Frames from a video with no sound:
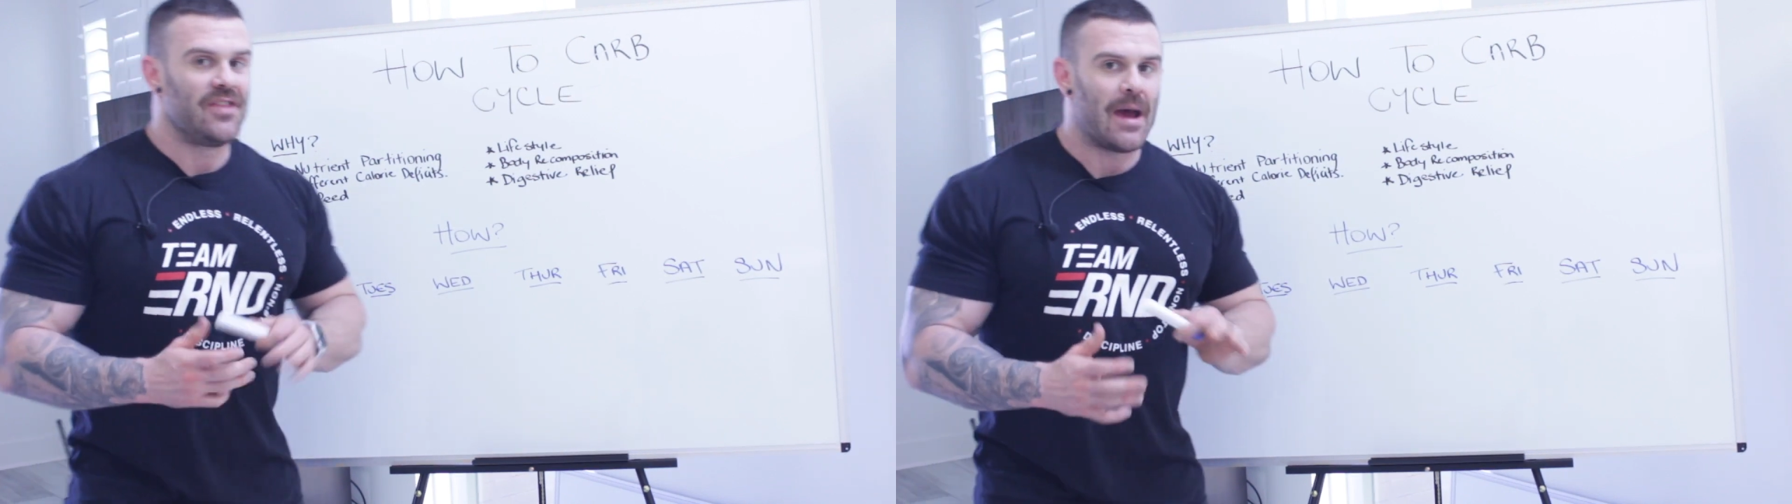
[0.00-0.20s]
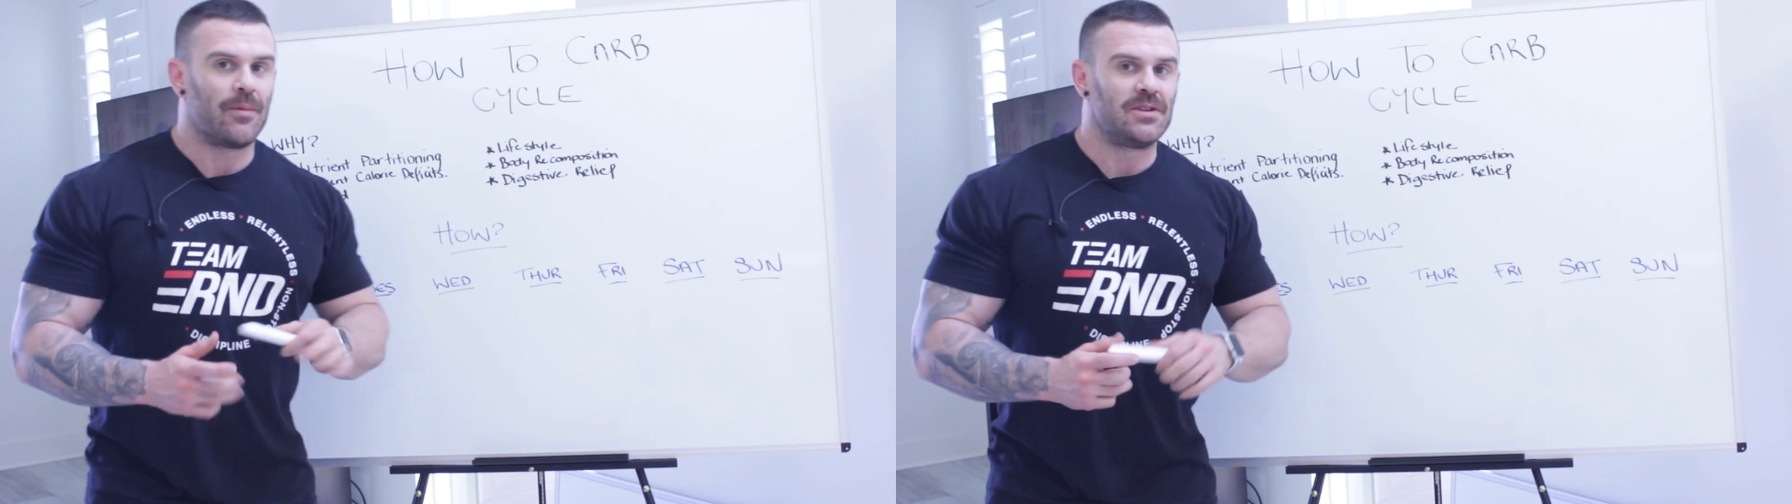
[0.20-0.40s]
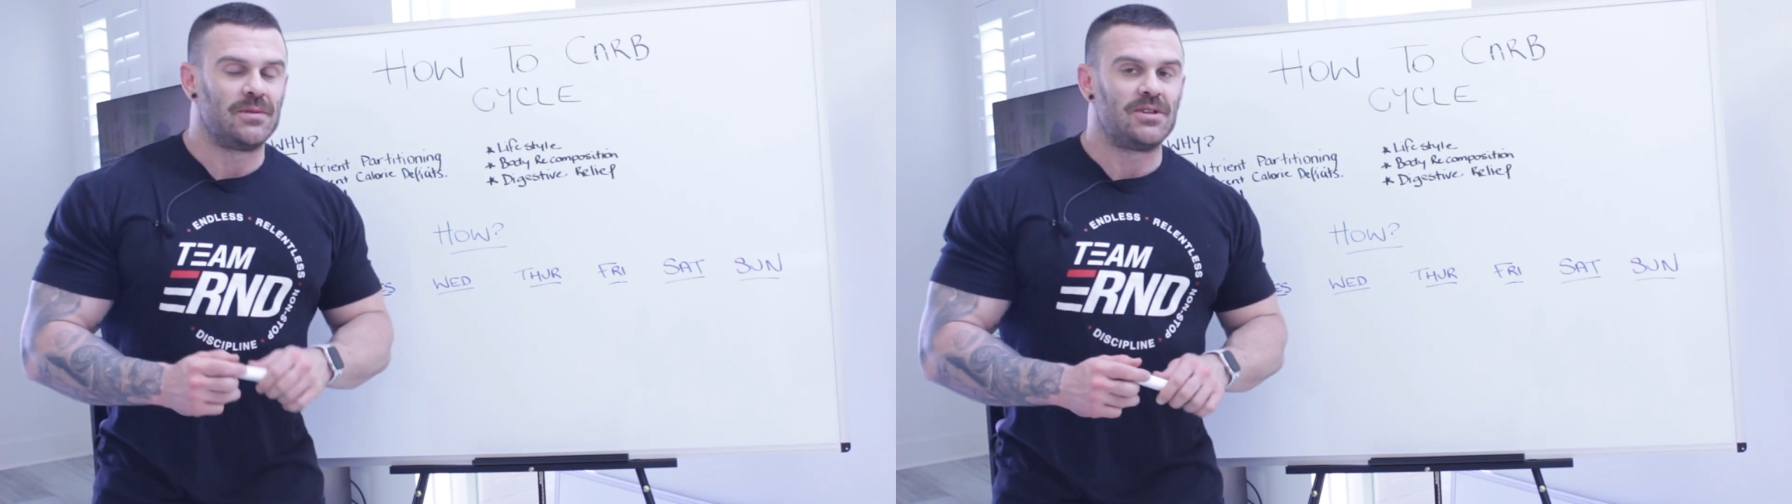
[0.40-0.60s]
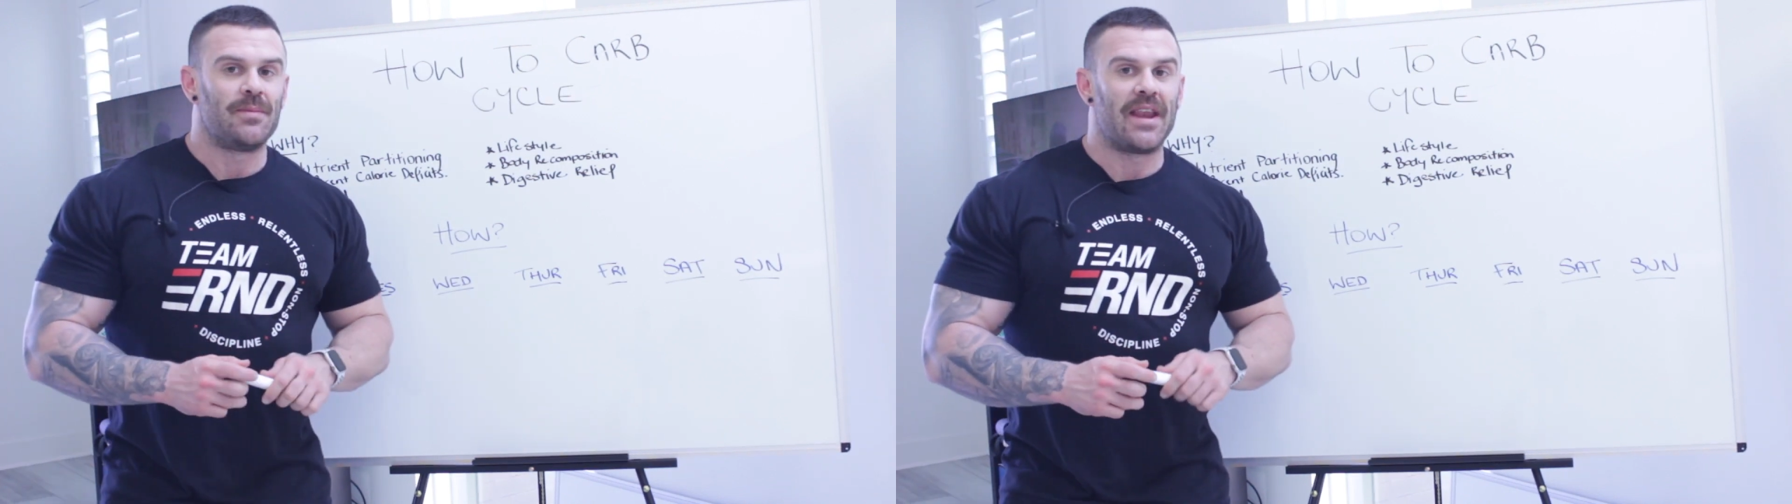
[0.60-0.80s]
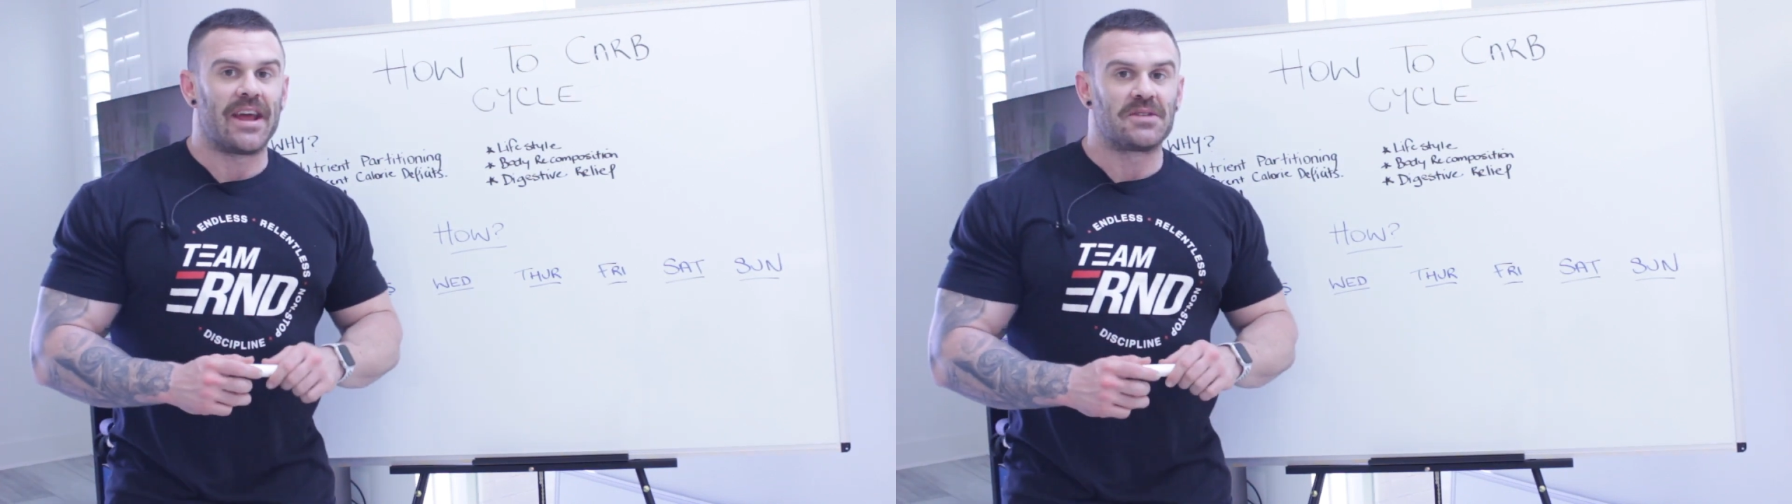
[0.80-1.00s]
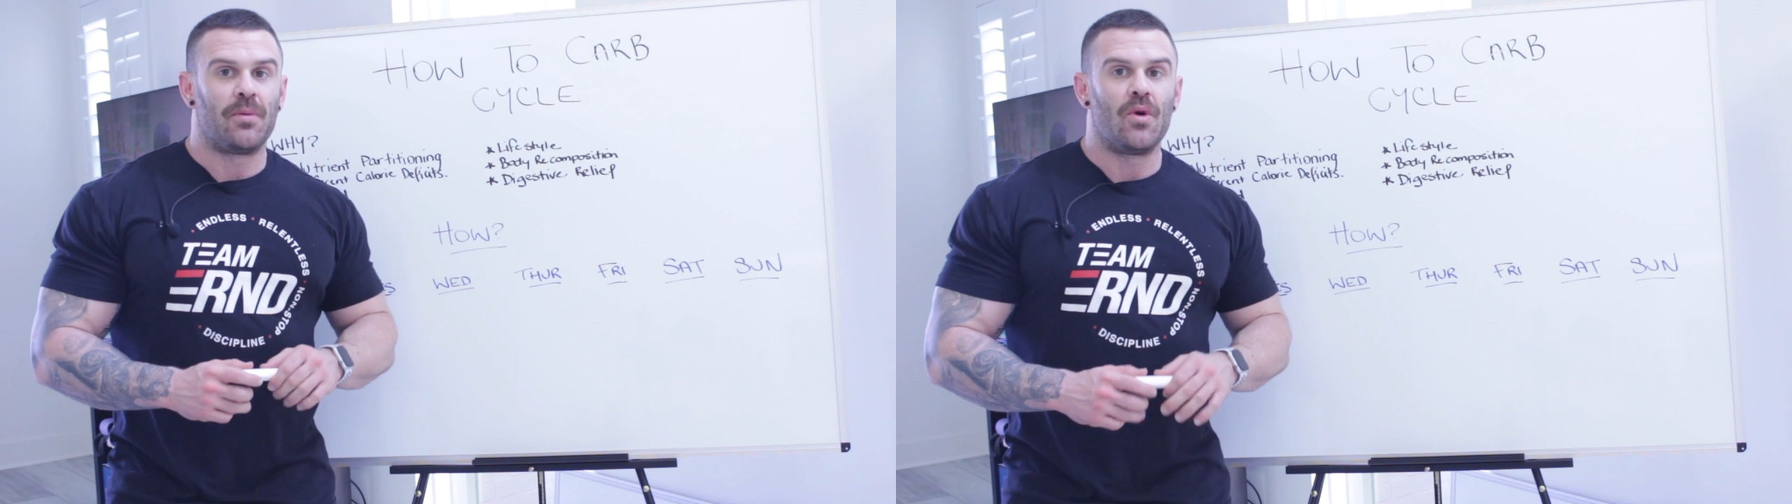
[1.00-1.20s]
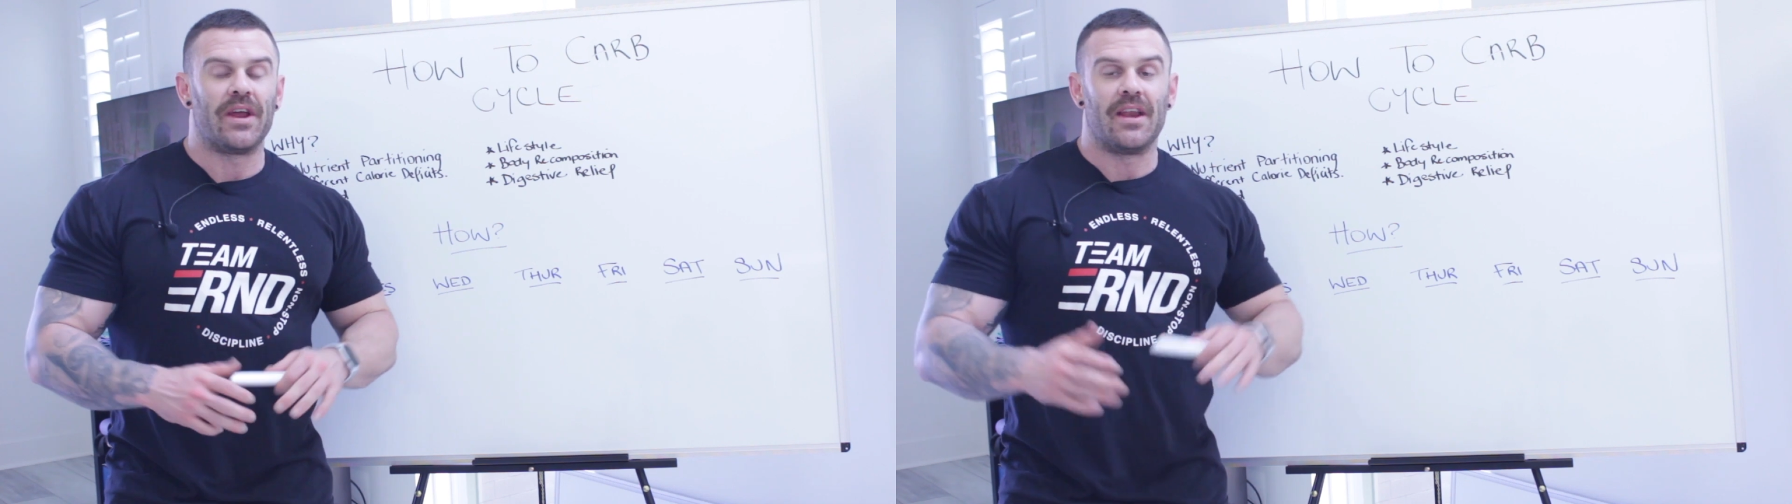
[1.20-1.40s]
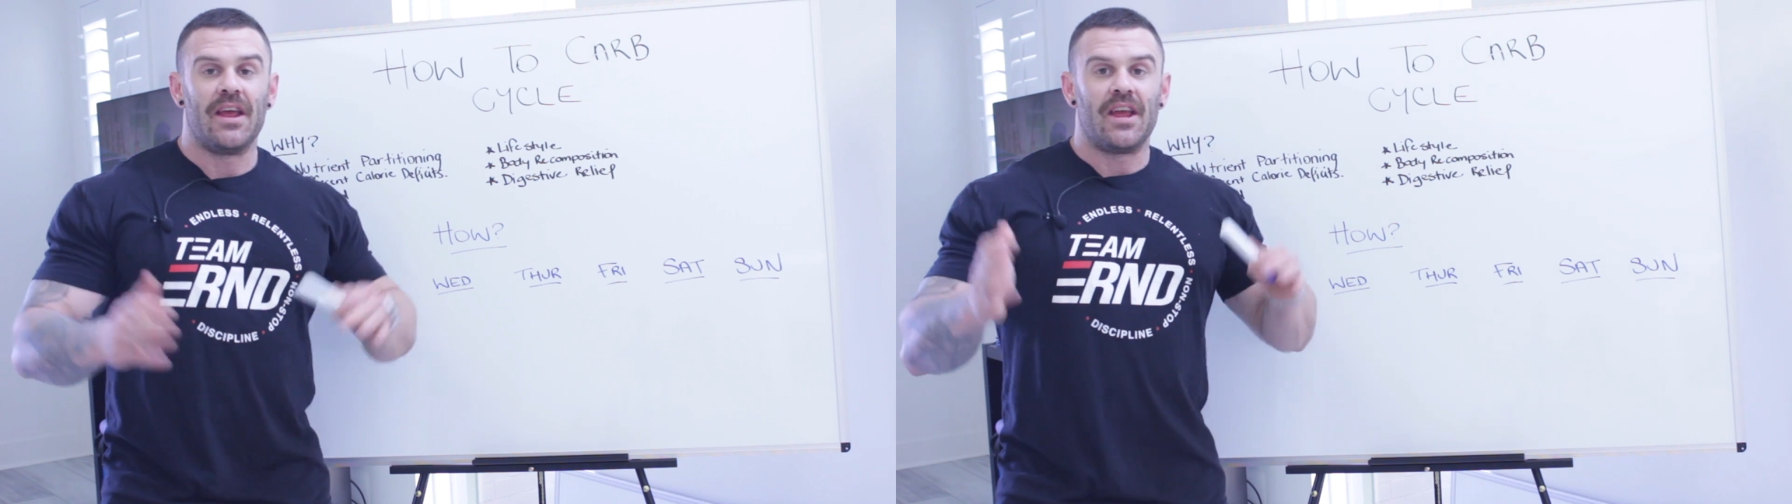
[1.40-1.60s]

that brings me to my next point.